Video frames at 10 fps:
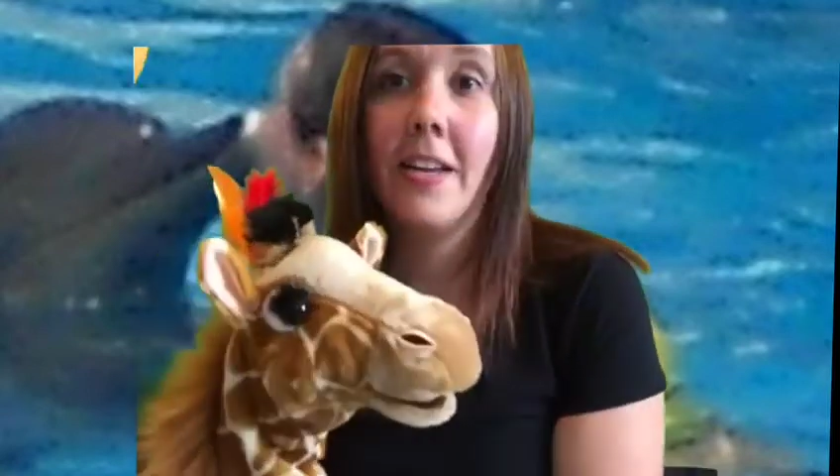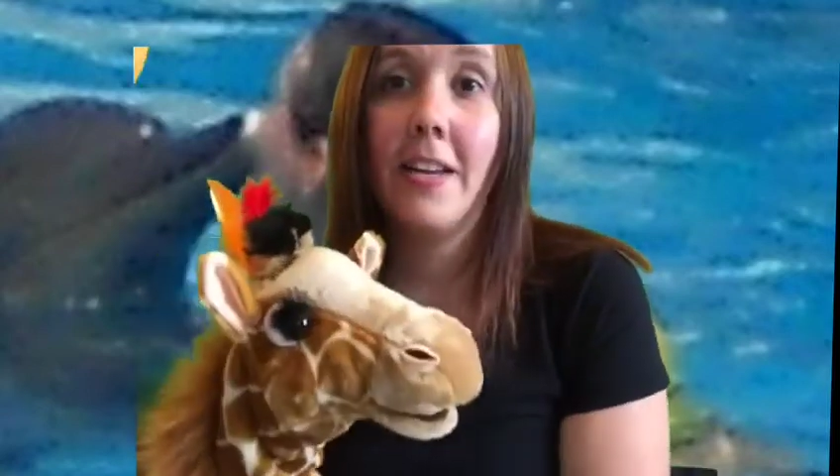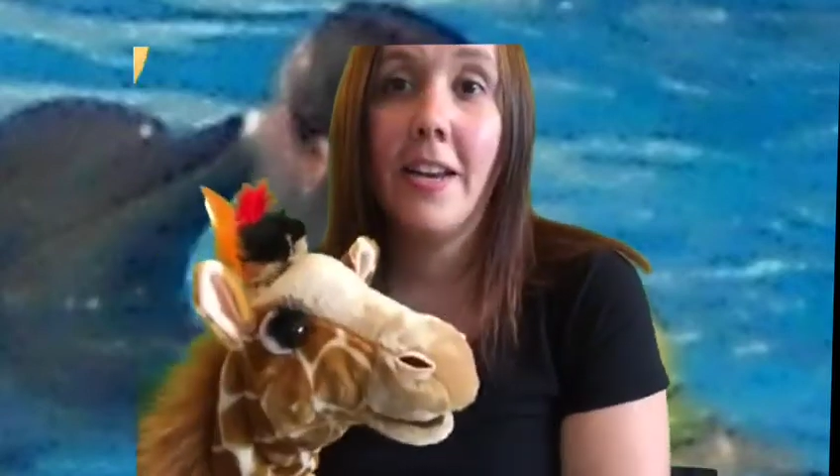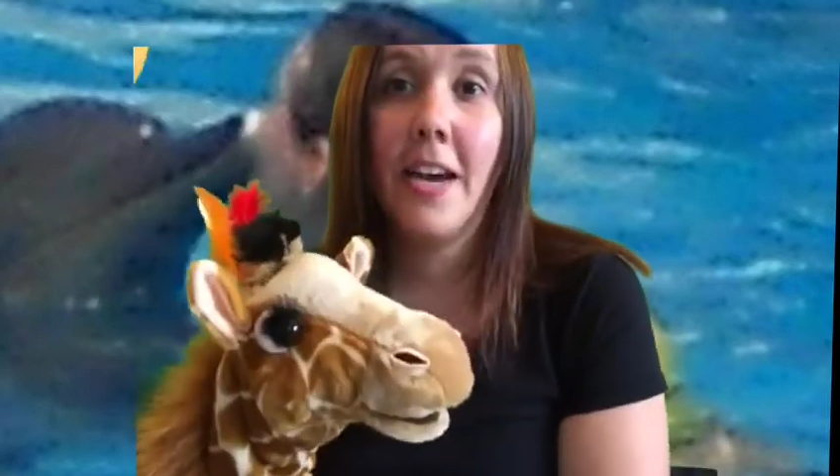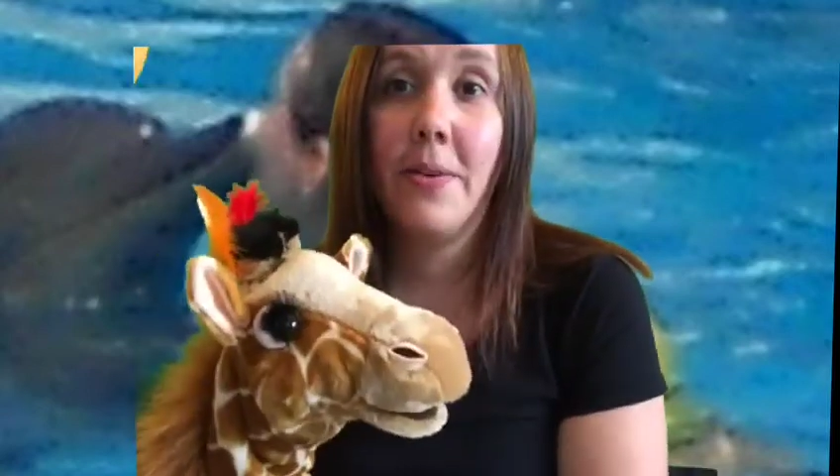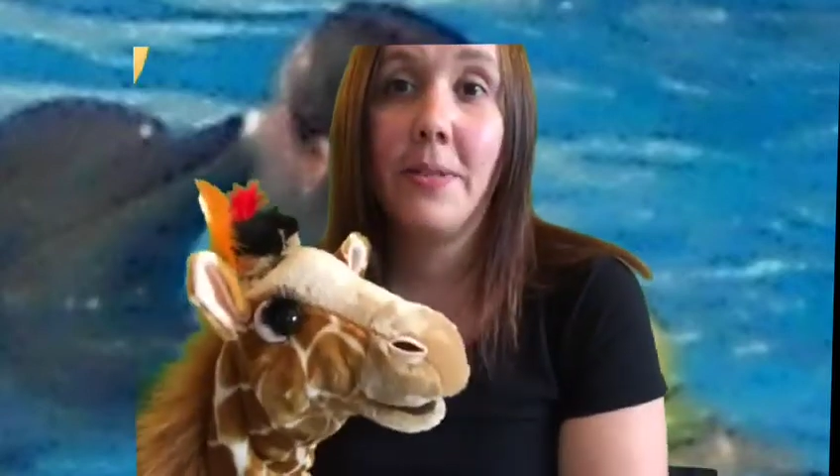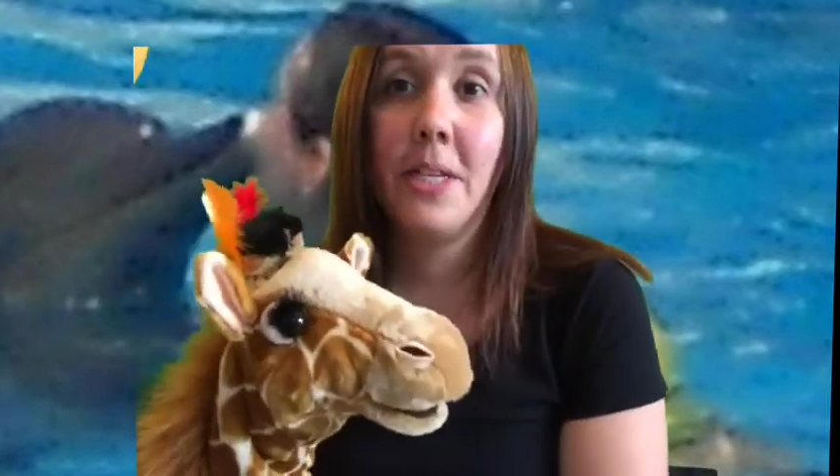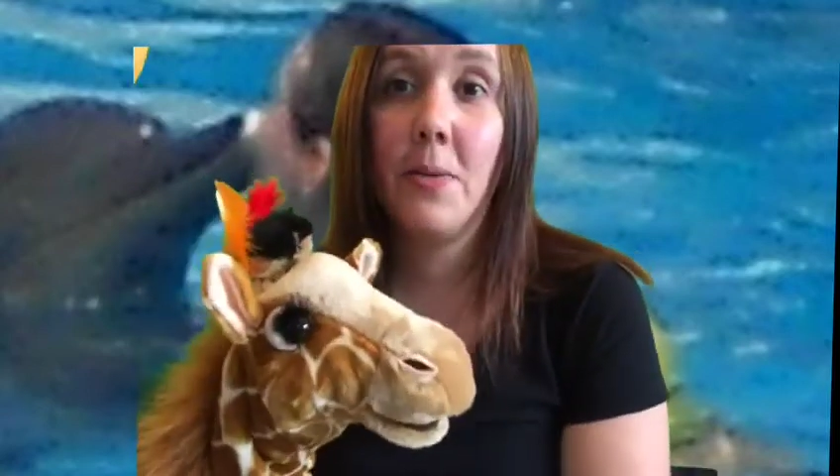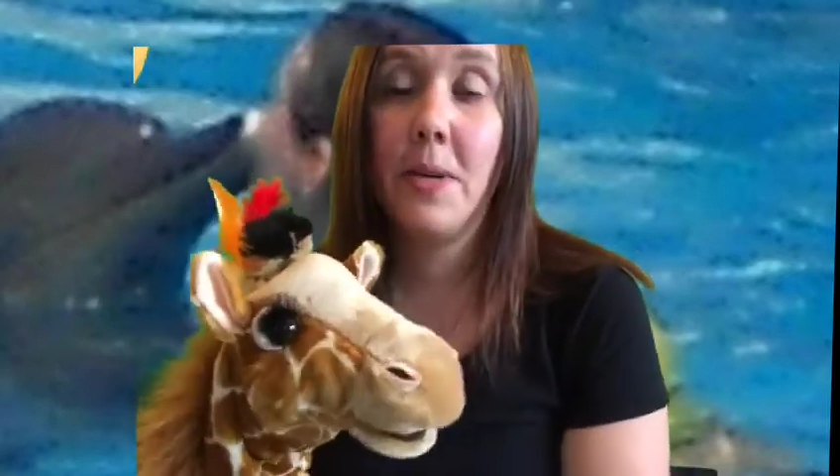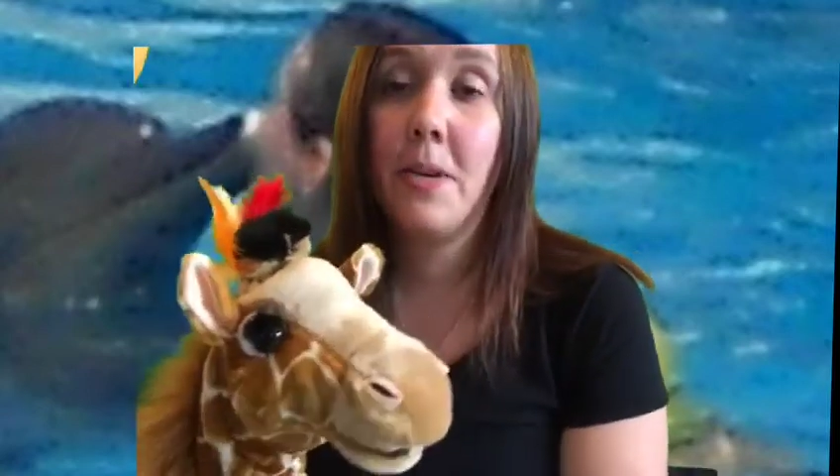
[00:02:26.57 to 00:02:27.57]
Now,
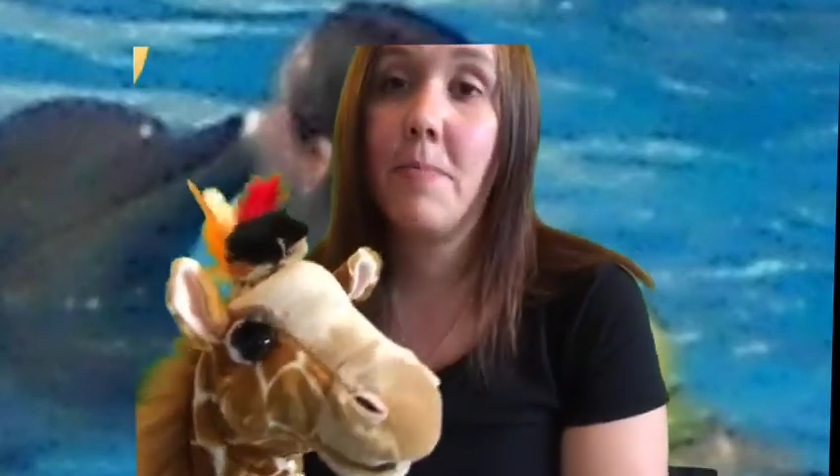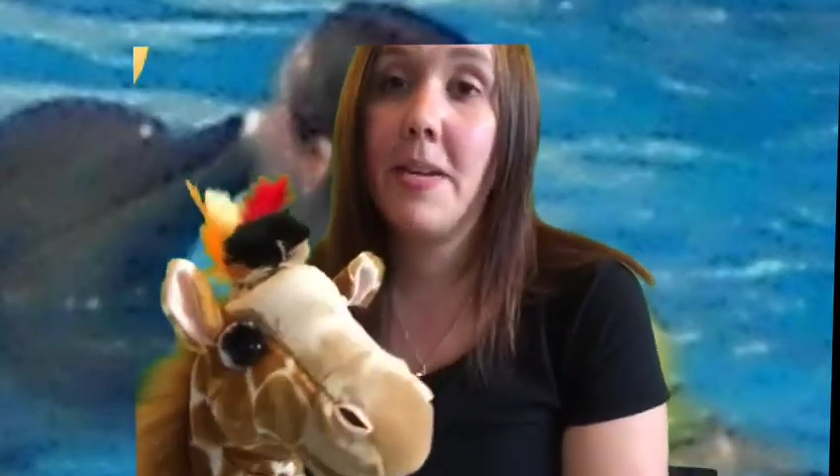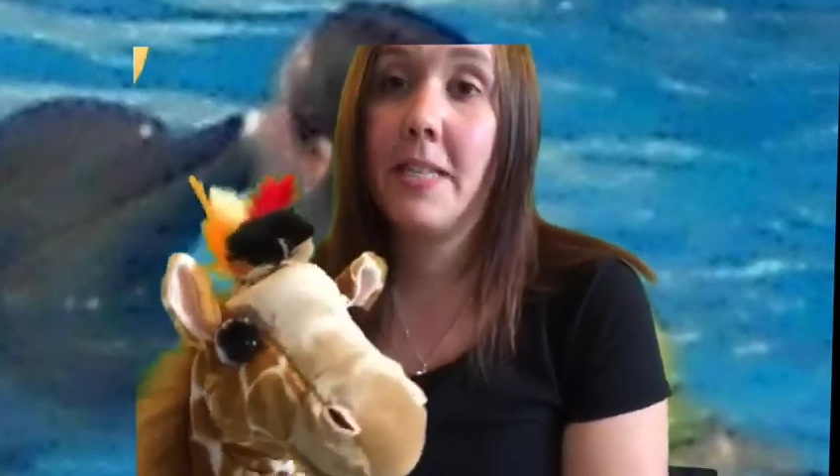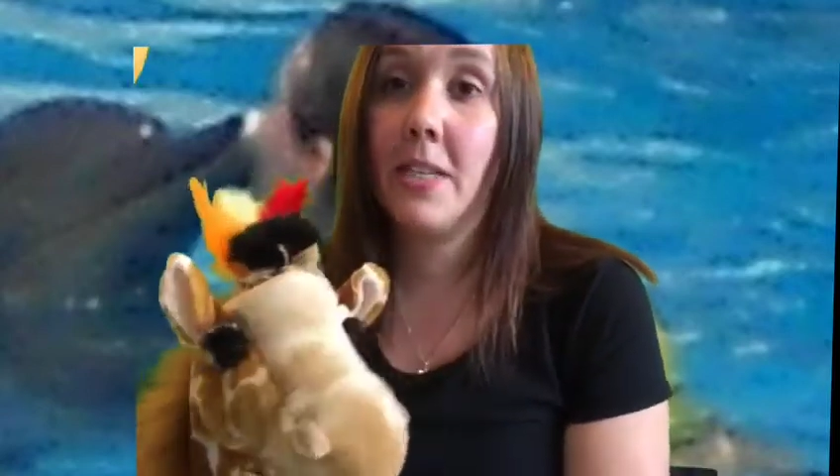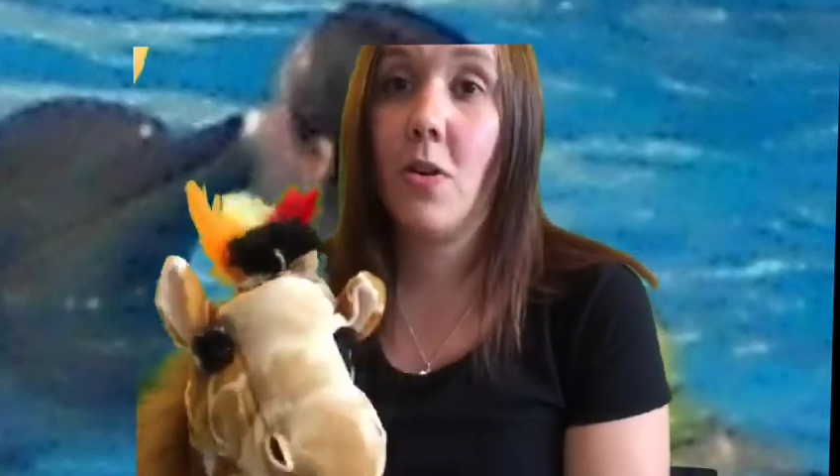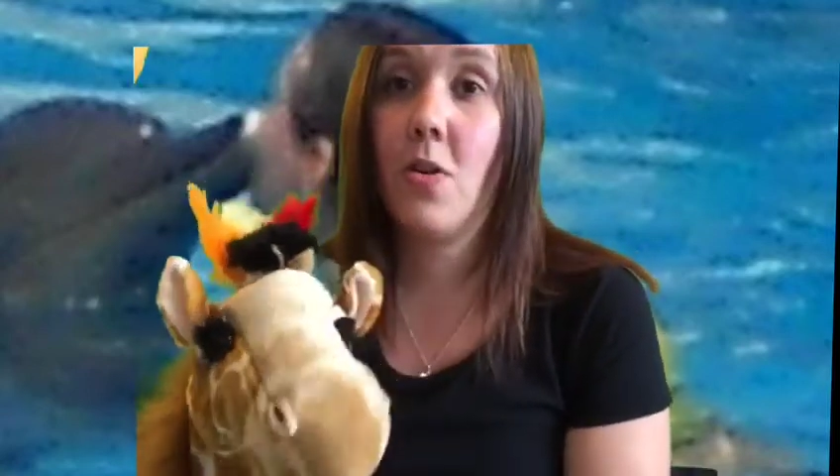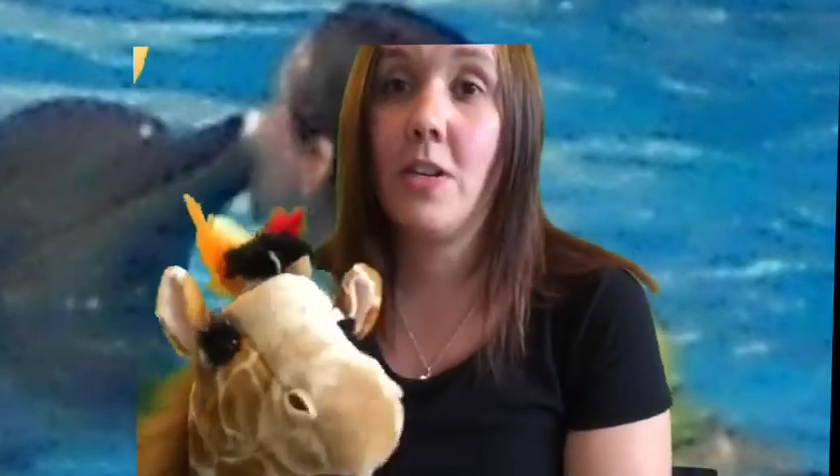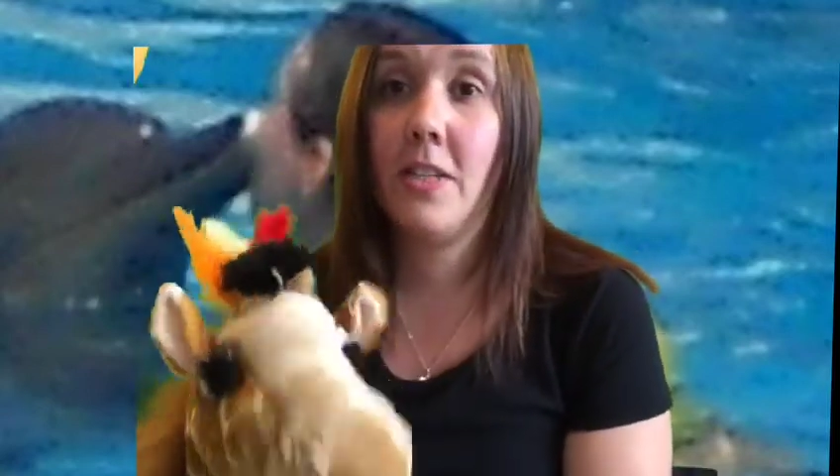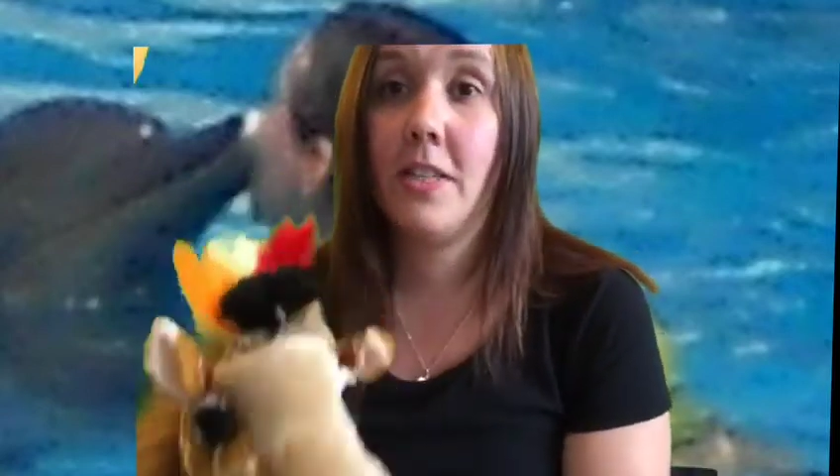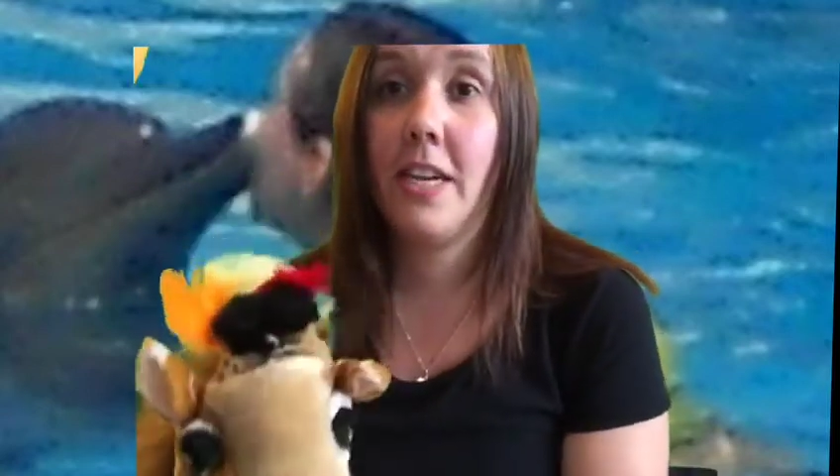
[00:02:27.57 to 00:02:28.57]
until we can meet in
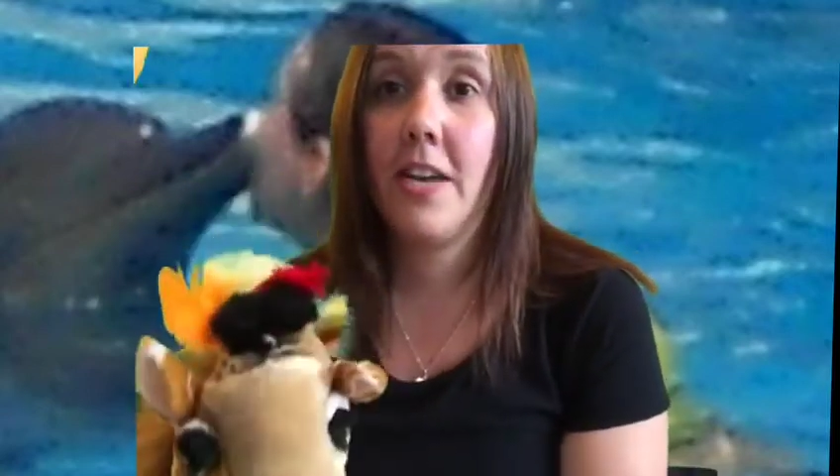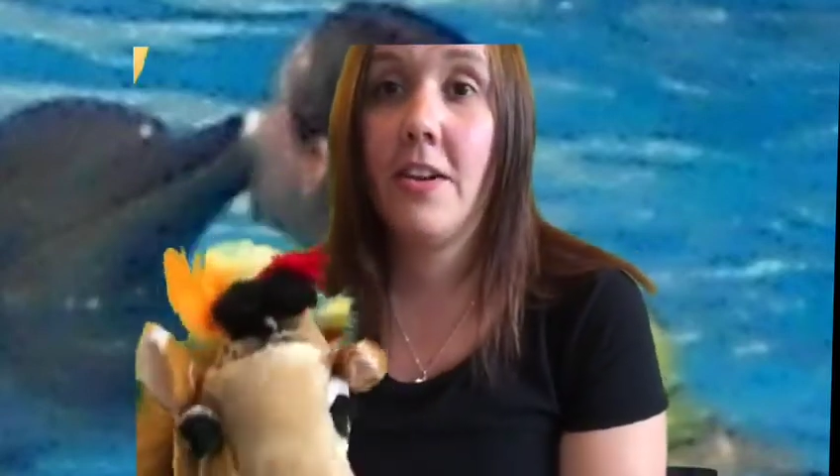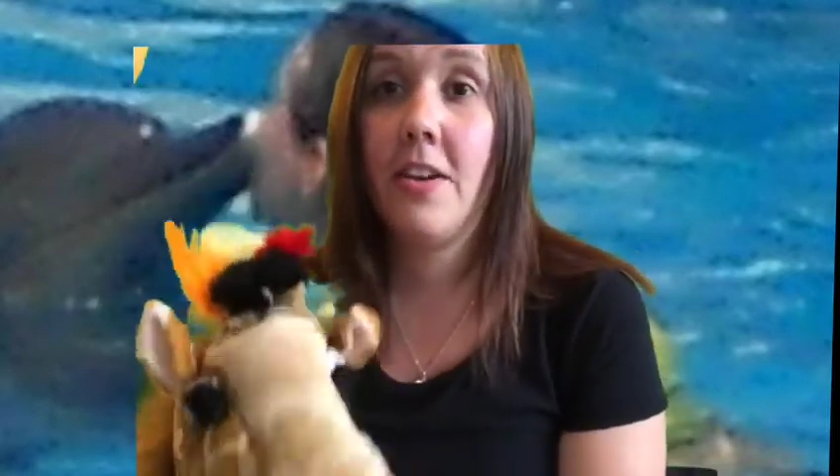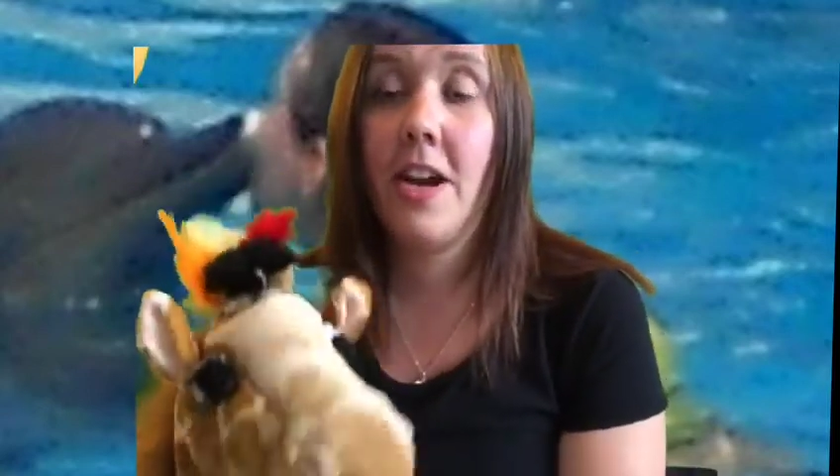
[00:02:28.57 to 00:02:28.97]
August together,